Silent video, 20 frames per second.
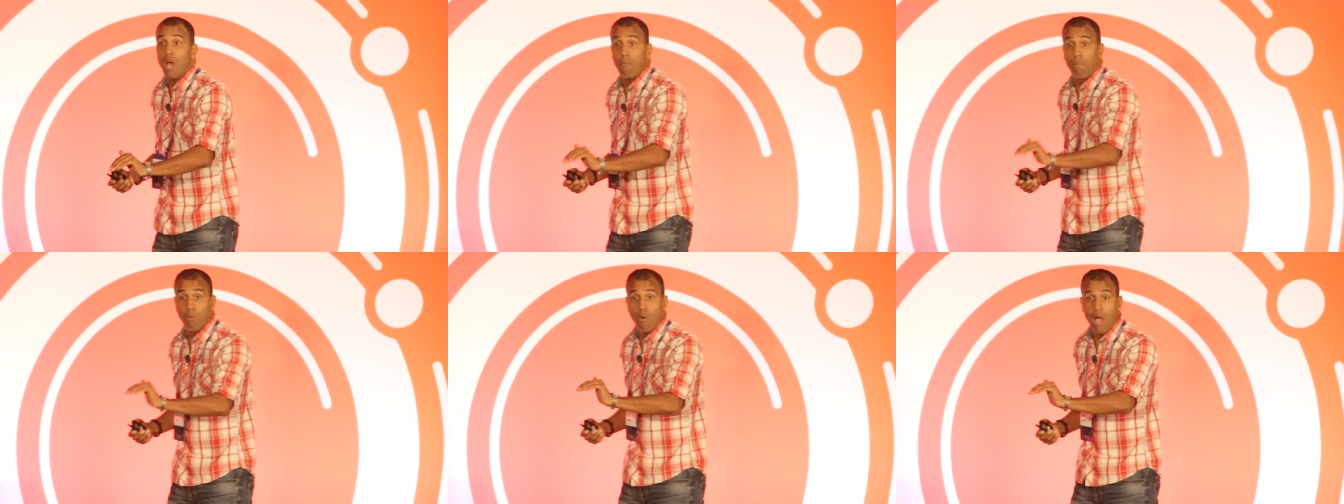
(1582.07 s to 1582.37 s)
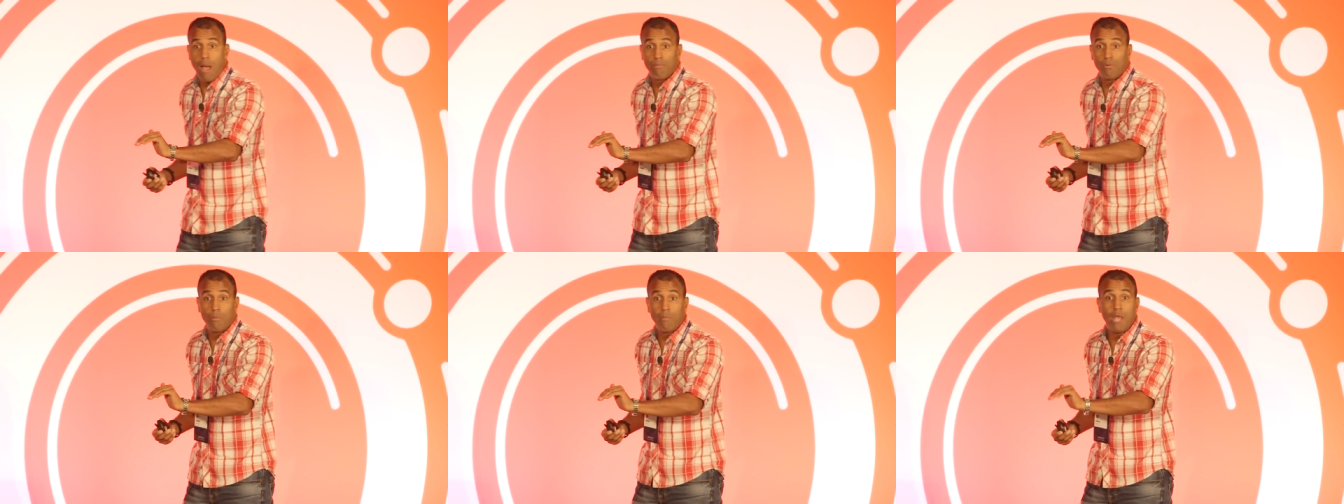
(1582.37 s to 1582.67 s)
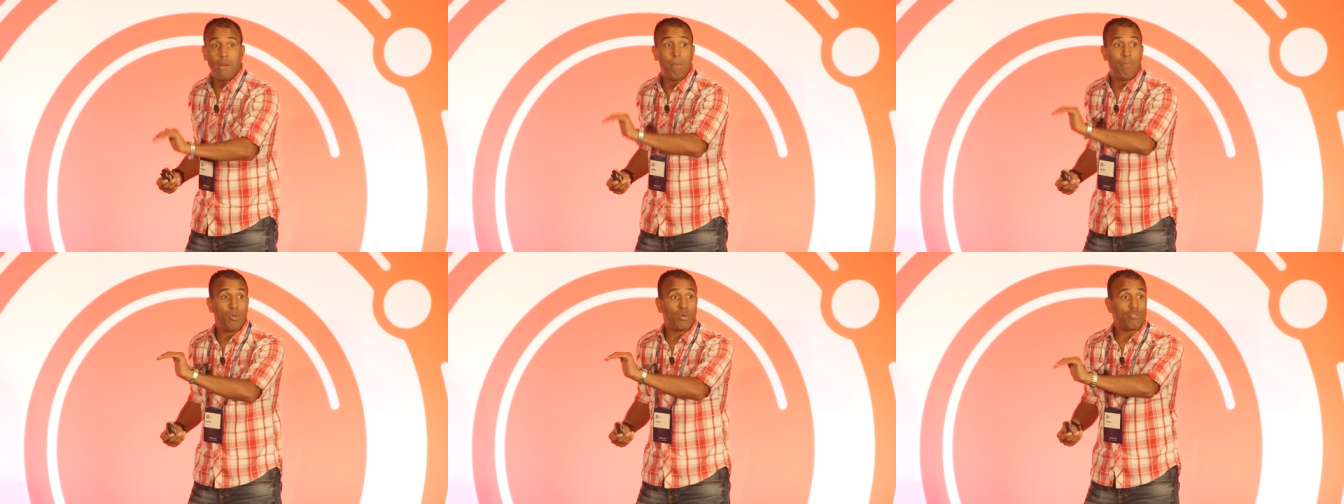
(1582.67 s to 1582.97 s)
a problem
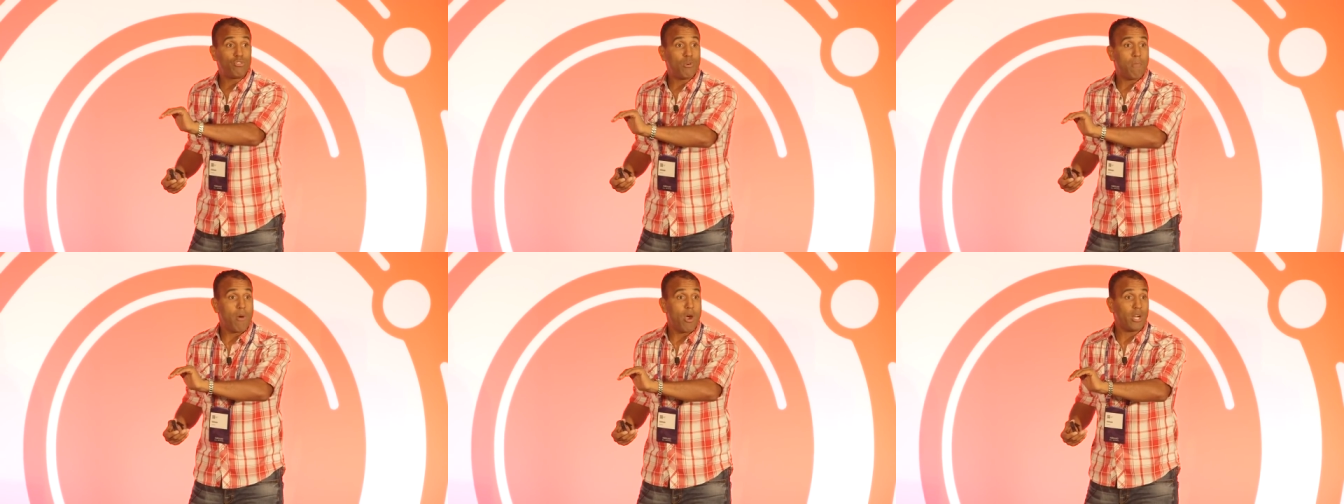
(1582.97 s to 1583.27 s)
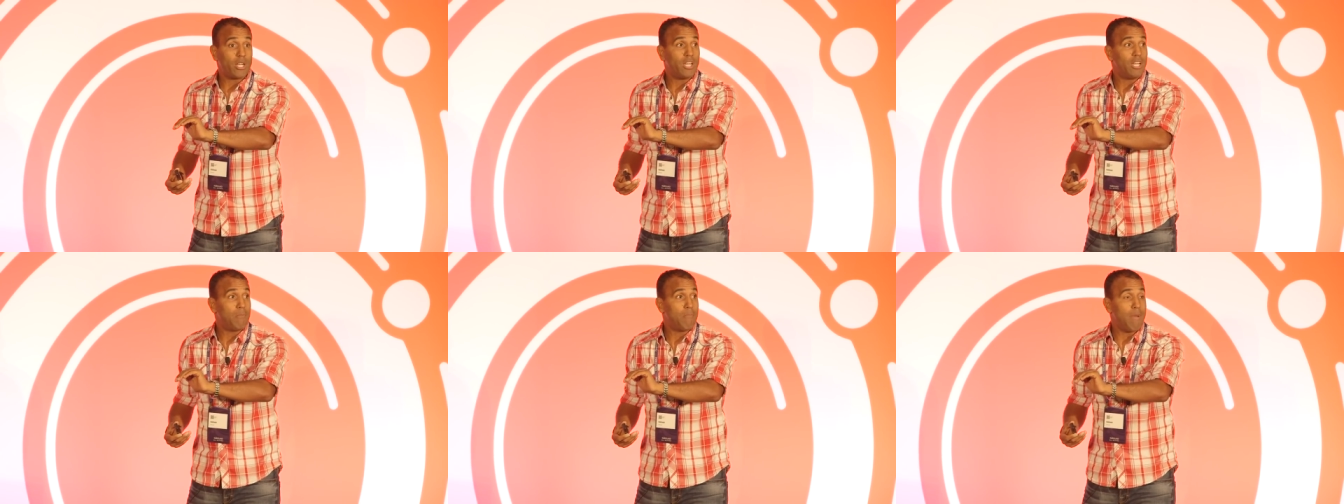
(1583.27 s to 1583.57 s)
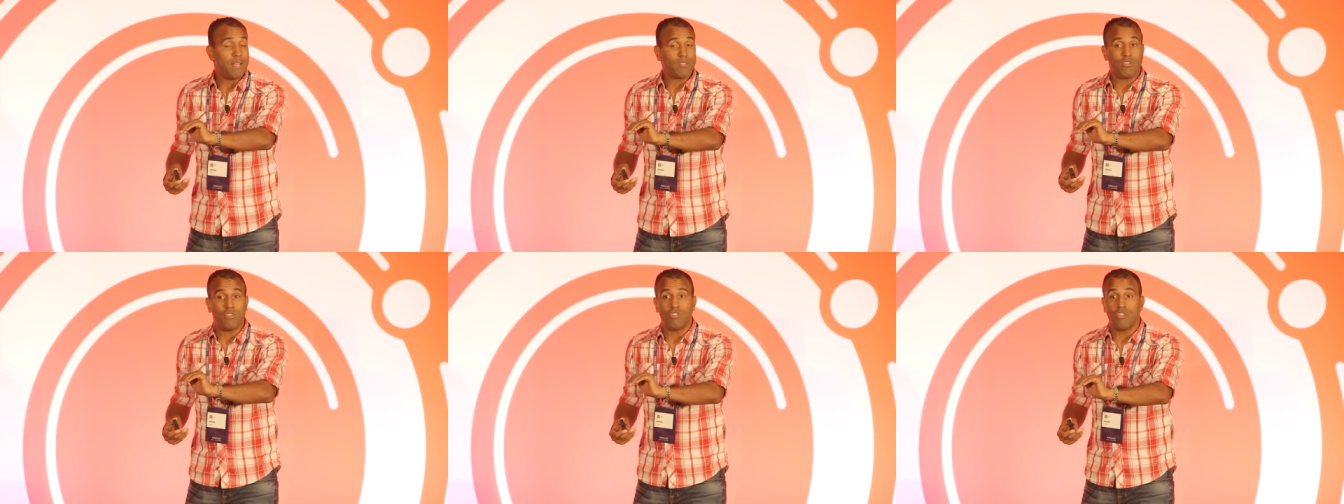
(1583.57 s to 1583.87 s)
and build your marketing
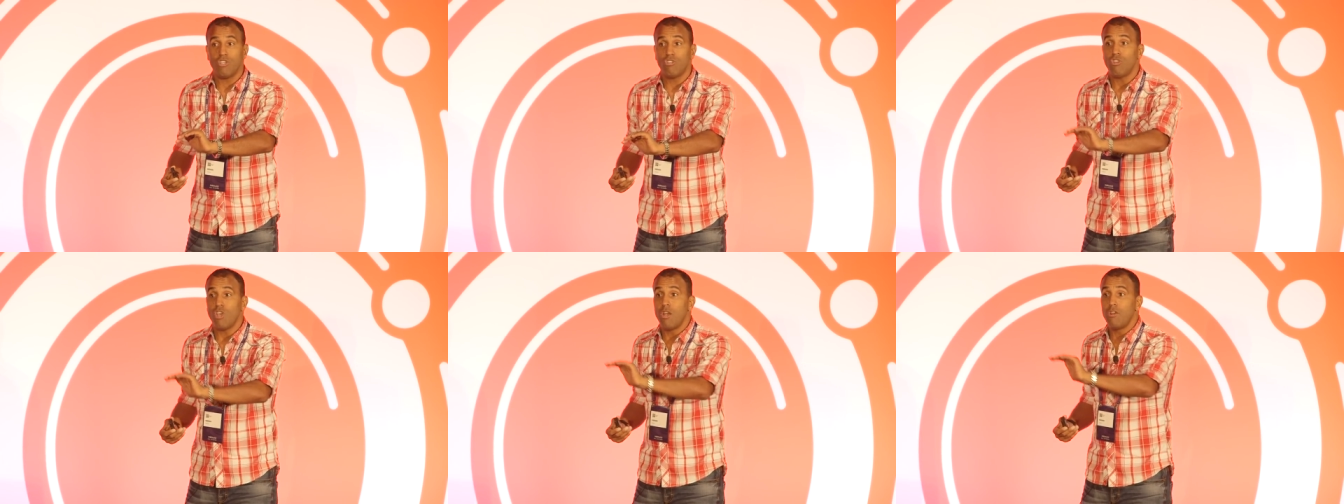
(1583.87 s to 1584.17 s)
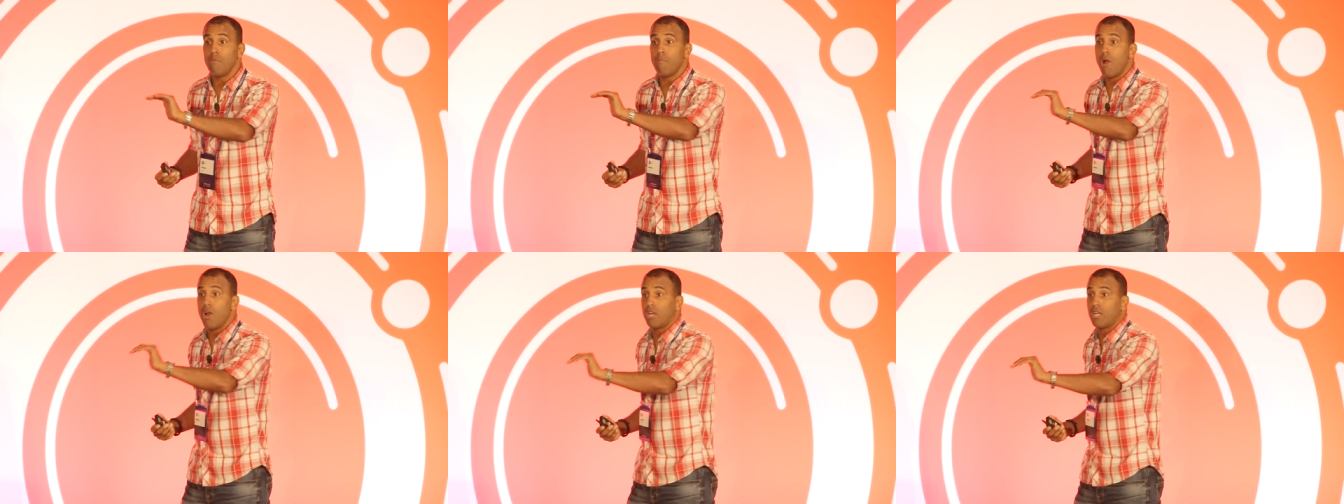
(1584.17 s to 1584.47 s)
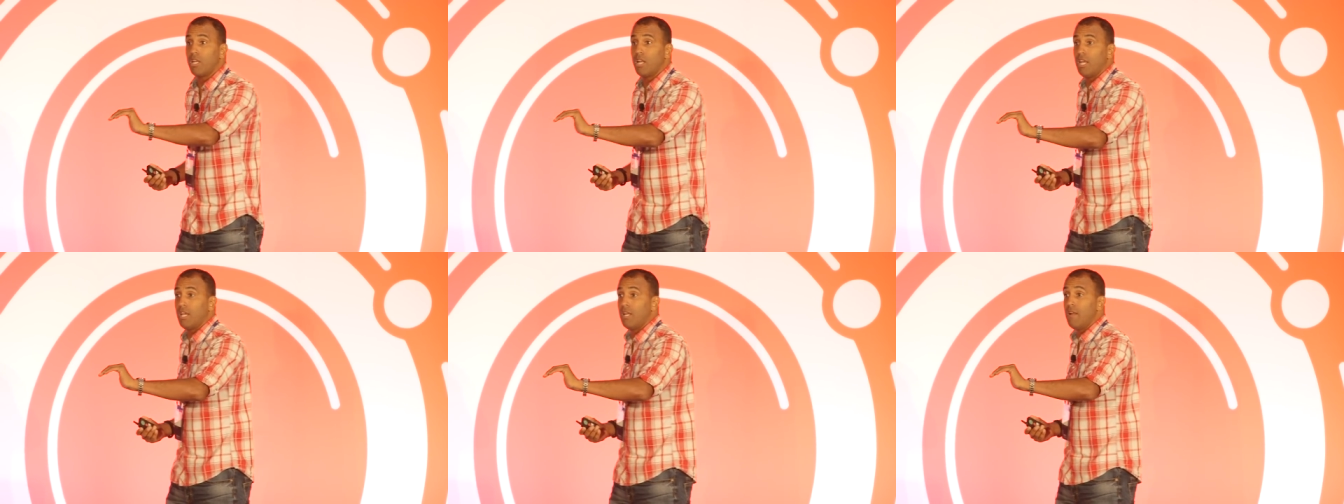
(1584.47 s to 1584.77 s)
messages and your
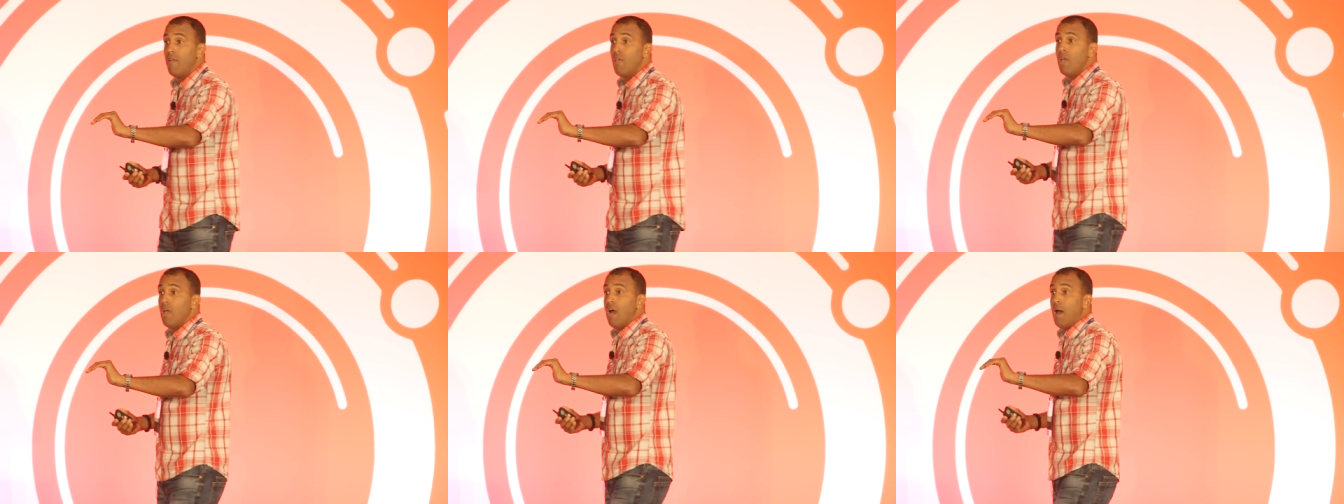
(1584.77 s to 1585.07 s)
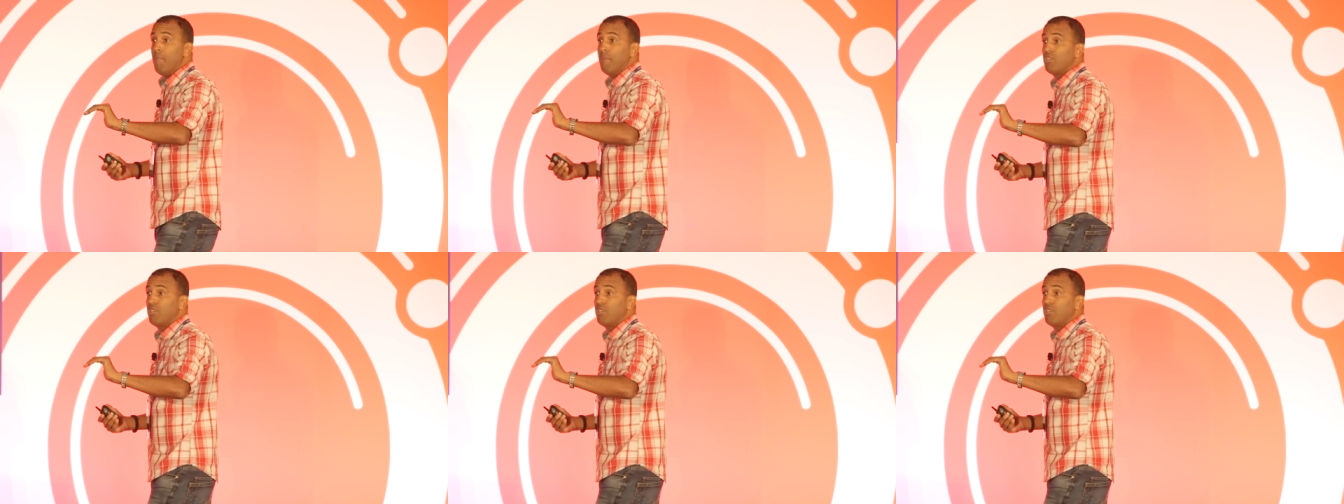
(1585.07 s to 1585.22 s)
marketing uh,